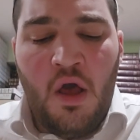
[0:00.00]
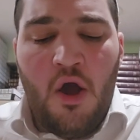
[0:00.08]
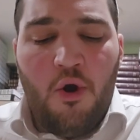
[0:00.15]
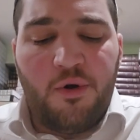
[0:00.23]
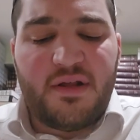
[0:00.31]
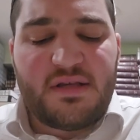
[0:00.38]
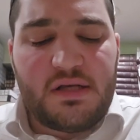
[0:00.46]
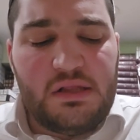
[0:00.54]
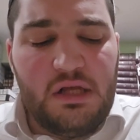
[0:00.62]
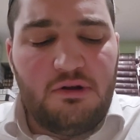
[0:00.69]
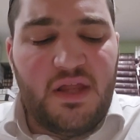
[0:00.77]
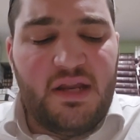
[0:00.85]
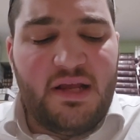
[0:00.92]
or it is
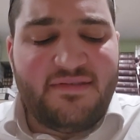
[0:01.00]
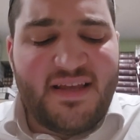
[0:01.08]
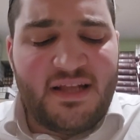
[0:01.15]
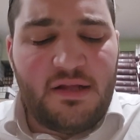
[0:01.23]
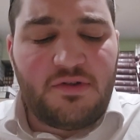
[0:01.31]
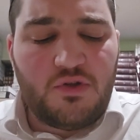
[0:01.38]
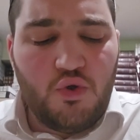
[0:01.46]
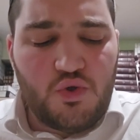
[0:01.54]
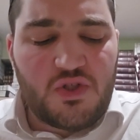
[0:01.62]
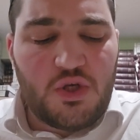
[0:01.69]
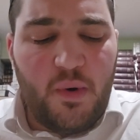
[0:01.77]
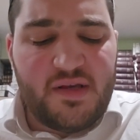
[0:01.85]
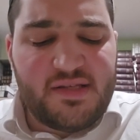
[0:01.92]
clear that he intended to do
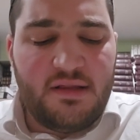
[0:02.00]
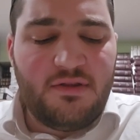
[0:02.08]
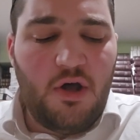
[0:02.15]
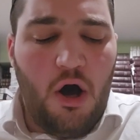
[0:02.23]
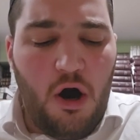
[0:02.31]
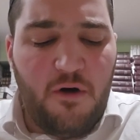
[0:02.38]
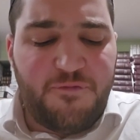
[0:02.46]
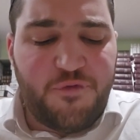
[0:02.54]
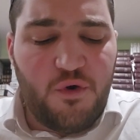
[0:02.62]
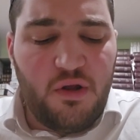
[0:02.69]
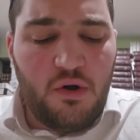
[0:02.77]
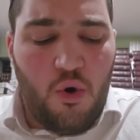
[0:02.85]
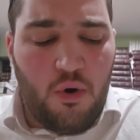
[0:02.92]
so, as in the
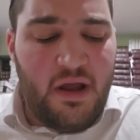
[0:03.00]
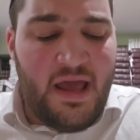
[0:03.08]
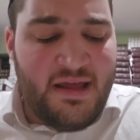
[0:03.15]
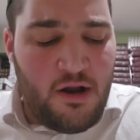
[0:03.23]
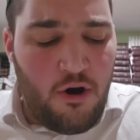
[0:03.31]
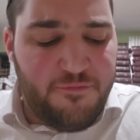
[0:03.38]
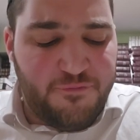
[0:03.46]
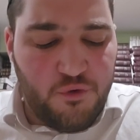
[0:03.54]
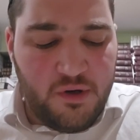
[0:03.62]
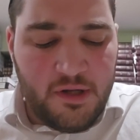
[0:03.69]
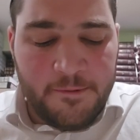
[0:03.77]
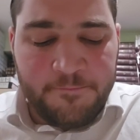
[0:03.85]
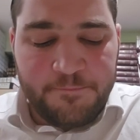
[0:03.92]
offering or an
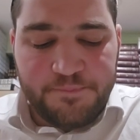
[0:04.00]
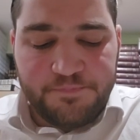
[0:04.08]
offering.